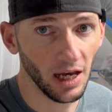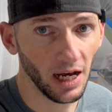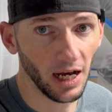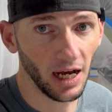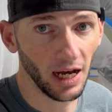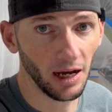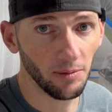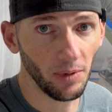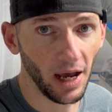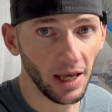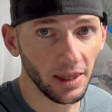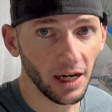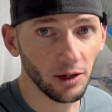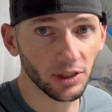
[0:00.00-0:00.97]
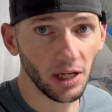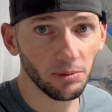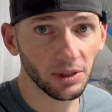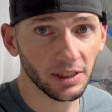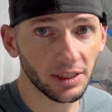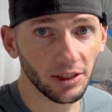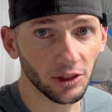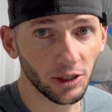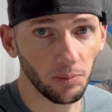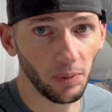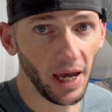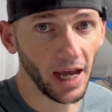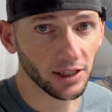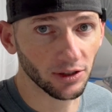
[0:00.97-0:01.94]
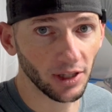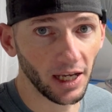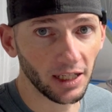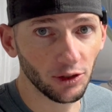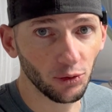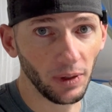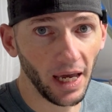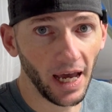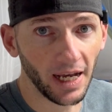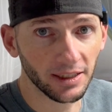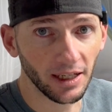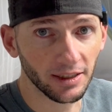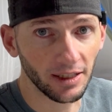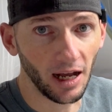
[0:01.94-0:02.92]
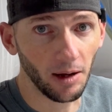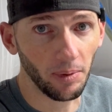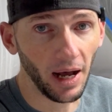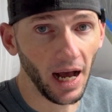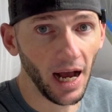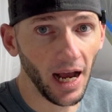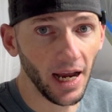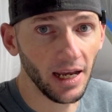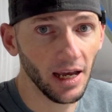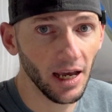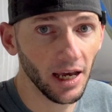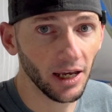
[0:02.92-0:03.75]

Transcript: And then I was able to tilt it back, so that gives me access up high.